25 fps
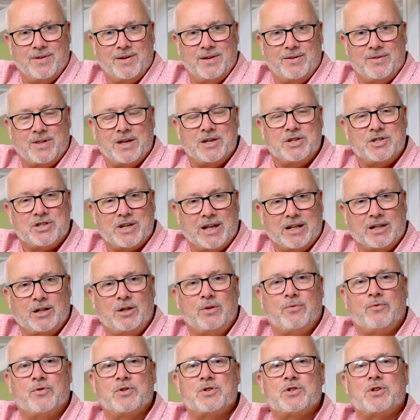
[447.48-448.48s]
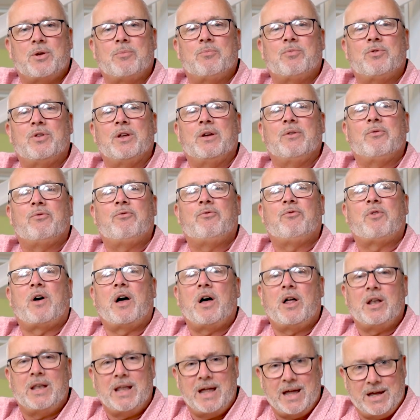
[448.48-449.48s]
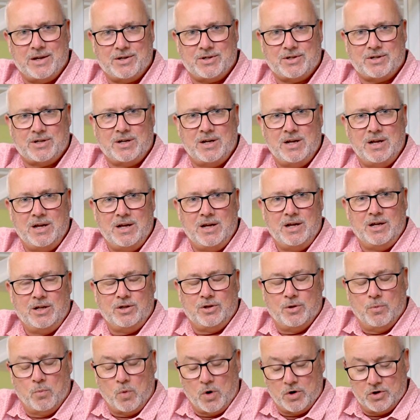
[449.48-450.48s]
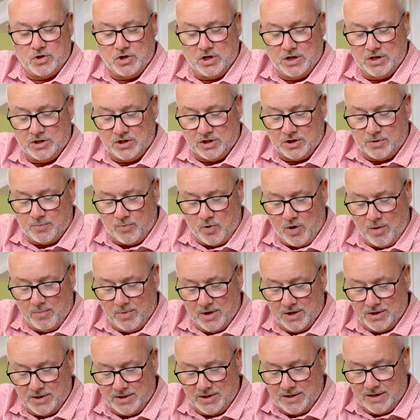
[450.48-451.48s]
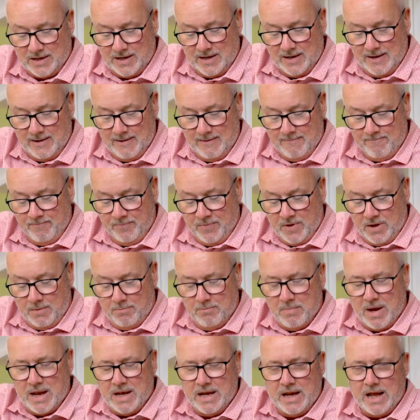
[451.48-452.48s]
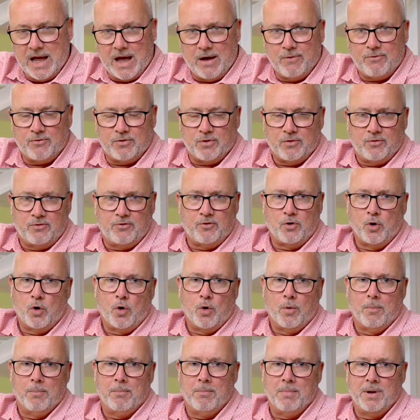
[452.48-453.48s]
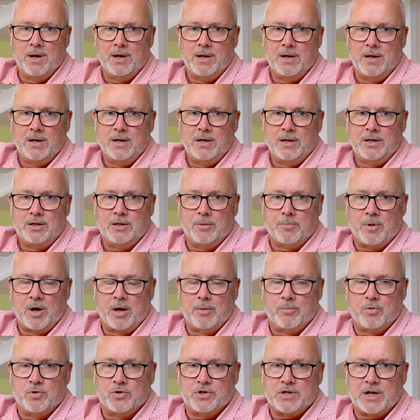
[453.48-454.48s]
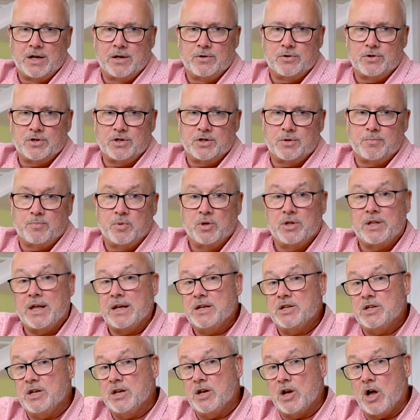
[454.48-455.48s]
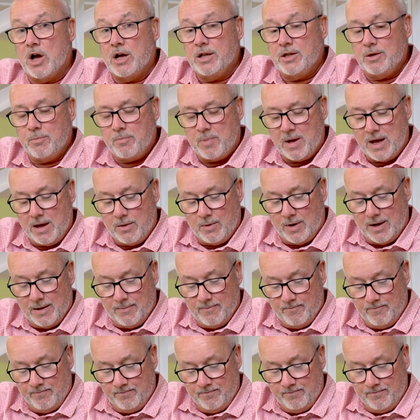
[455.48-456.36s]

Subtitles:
They settle for something far less than what Jesus promised. Many have the form, the Bible tells us, but they deny the power.